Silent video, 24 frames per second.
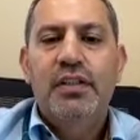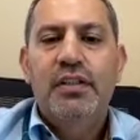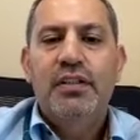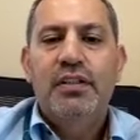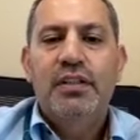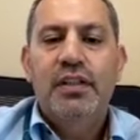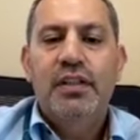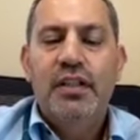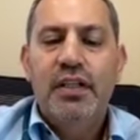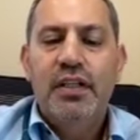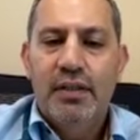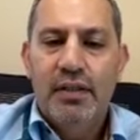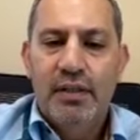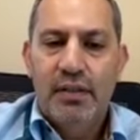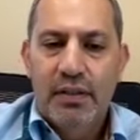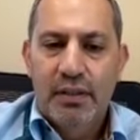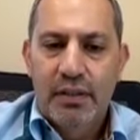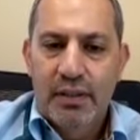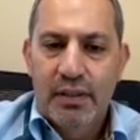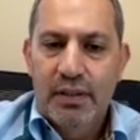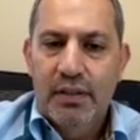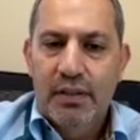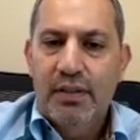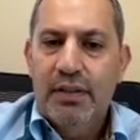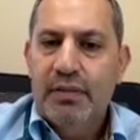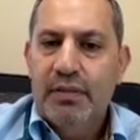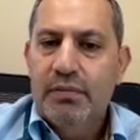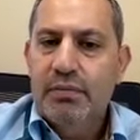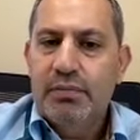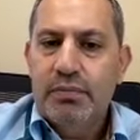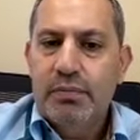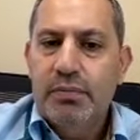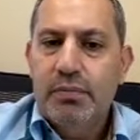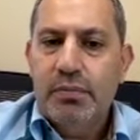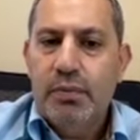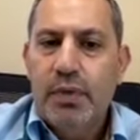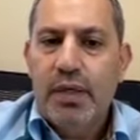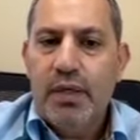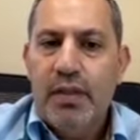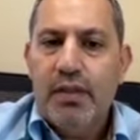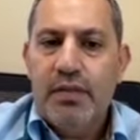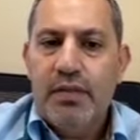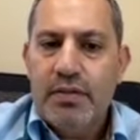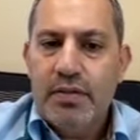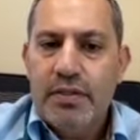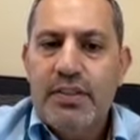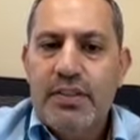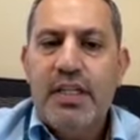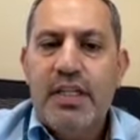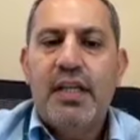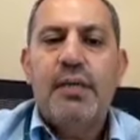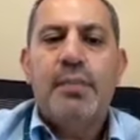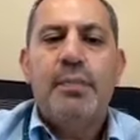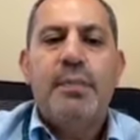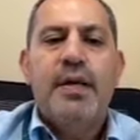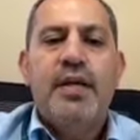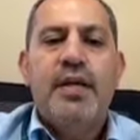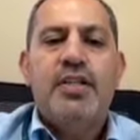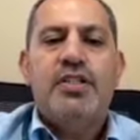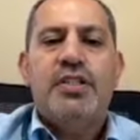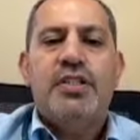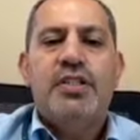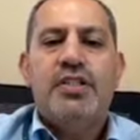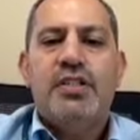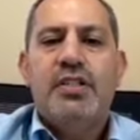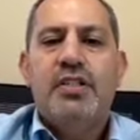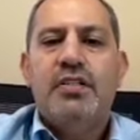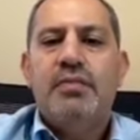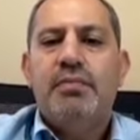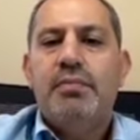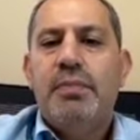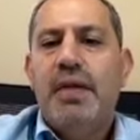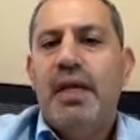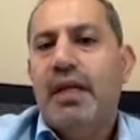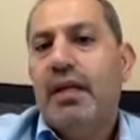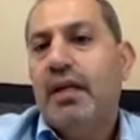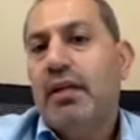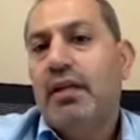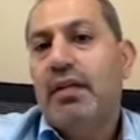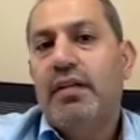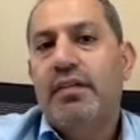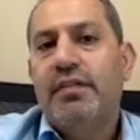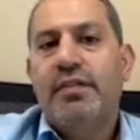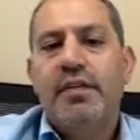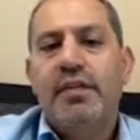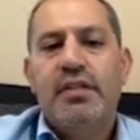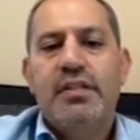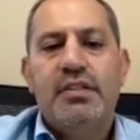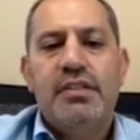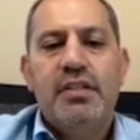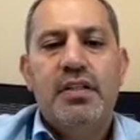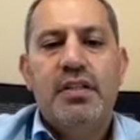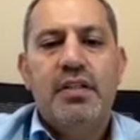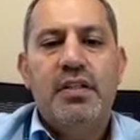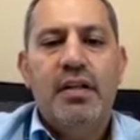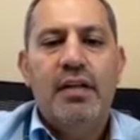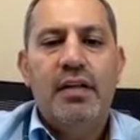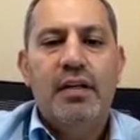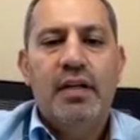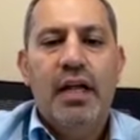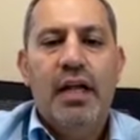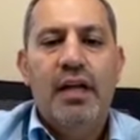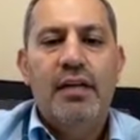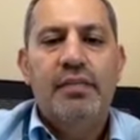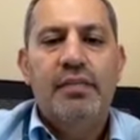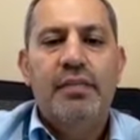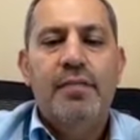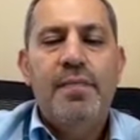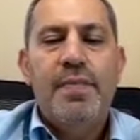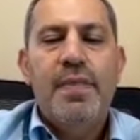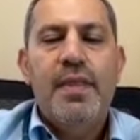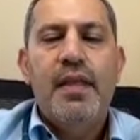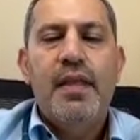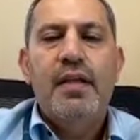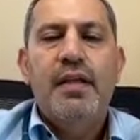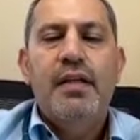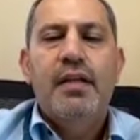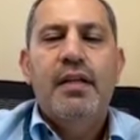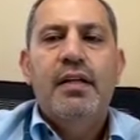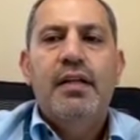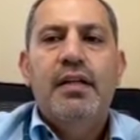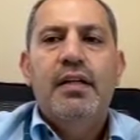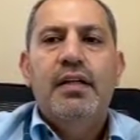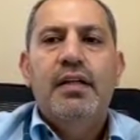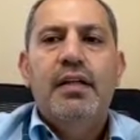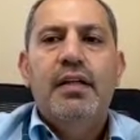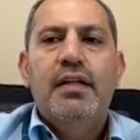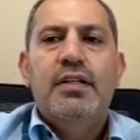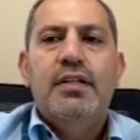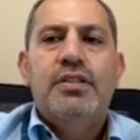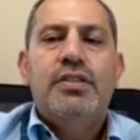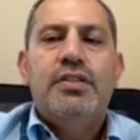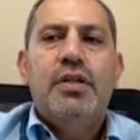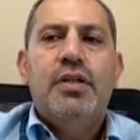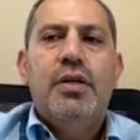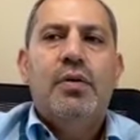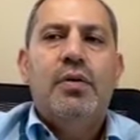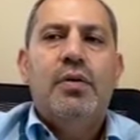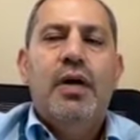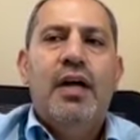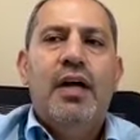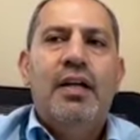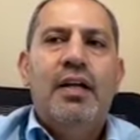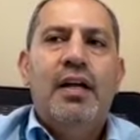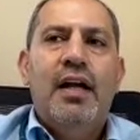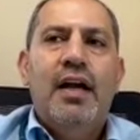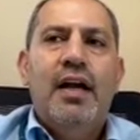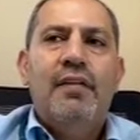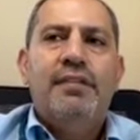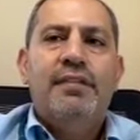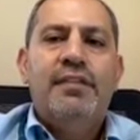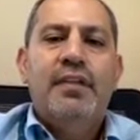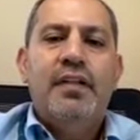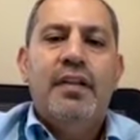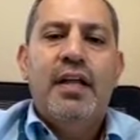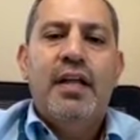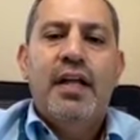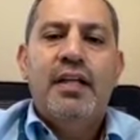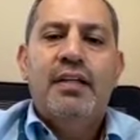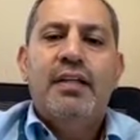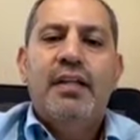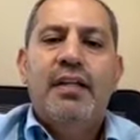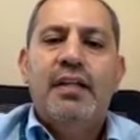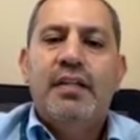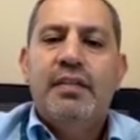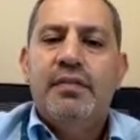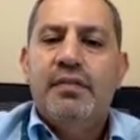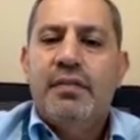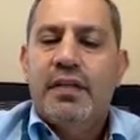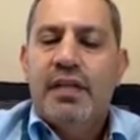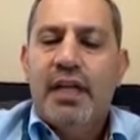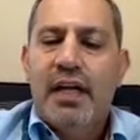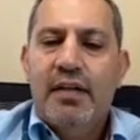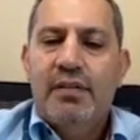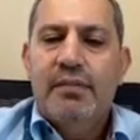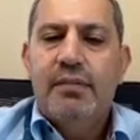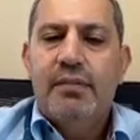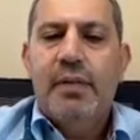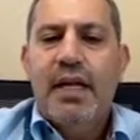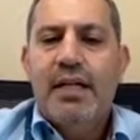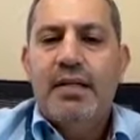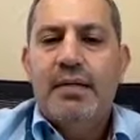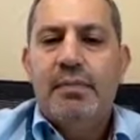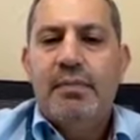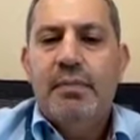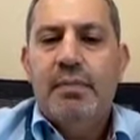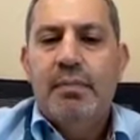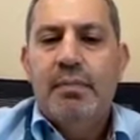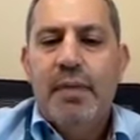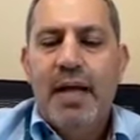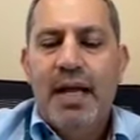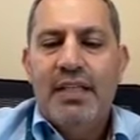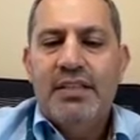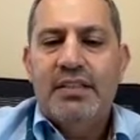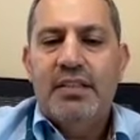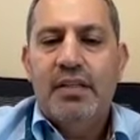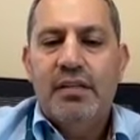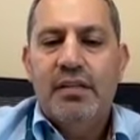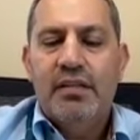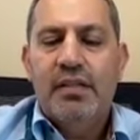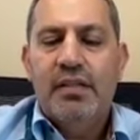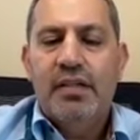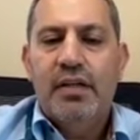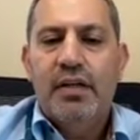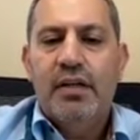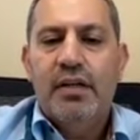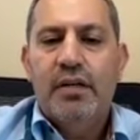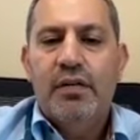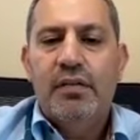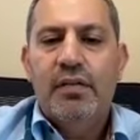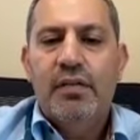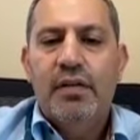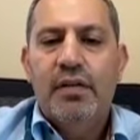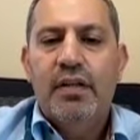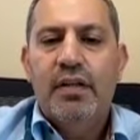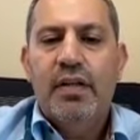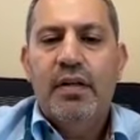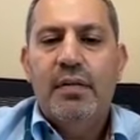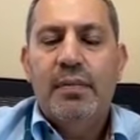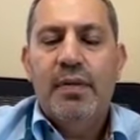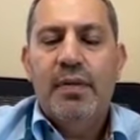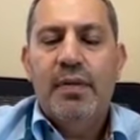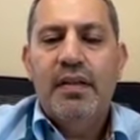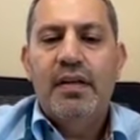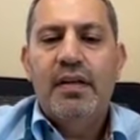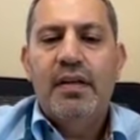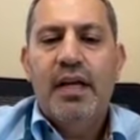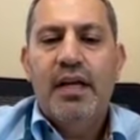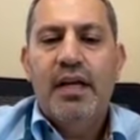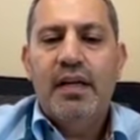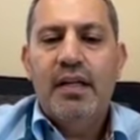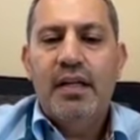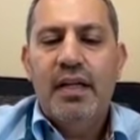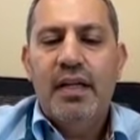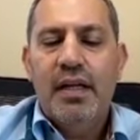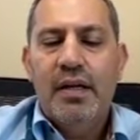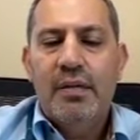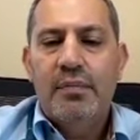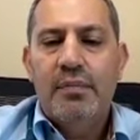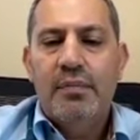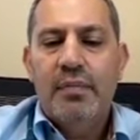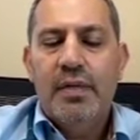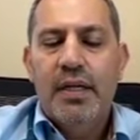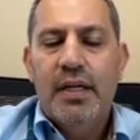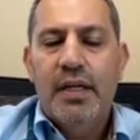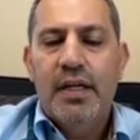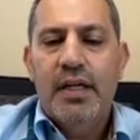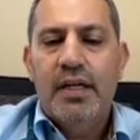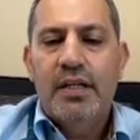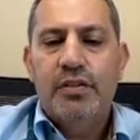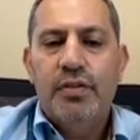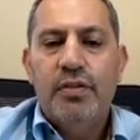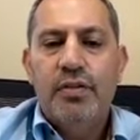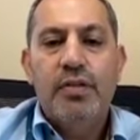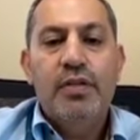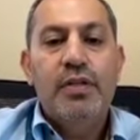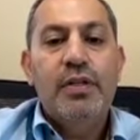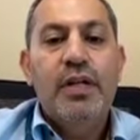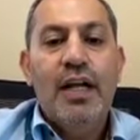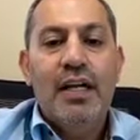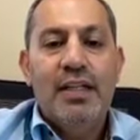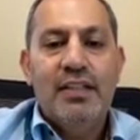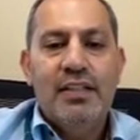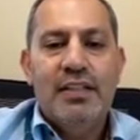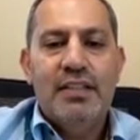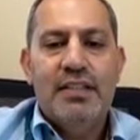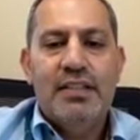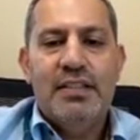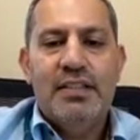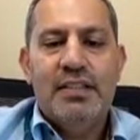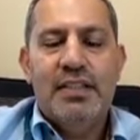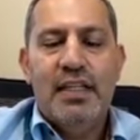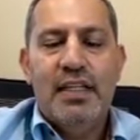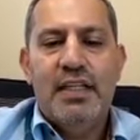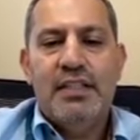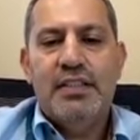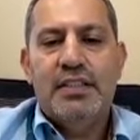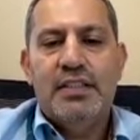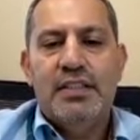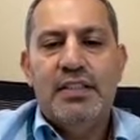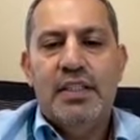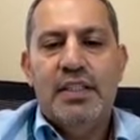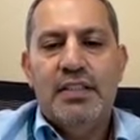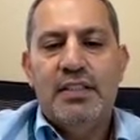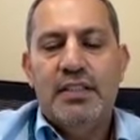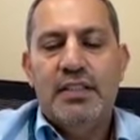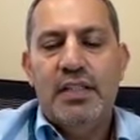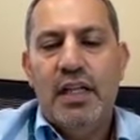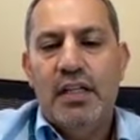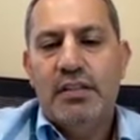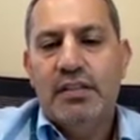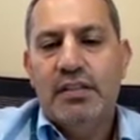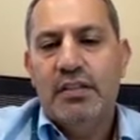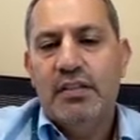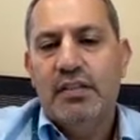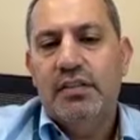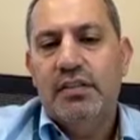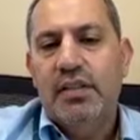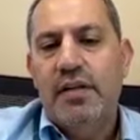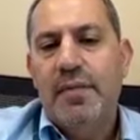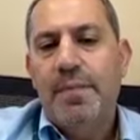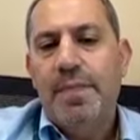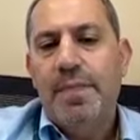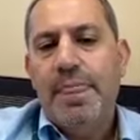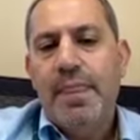dealing with sick patients and making difference in their life. So, and after that, I even had my master's degree over there. But then I came to the United States, started in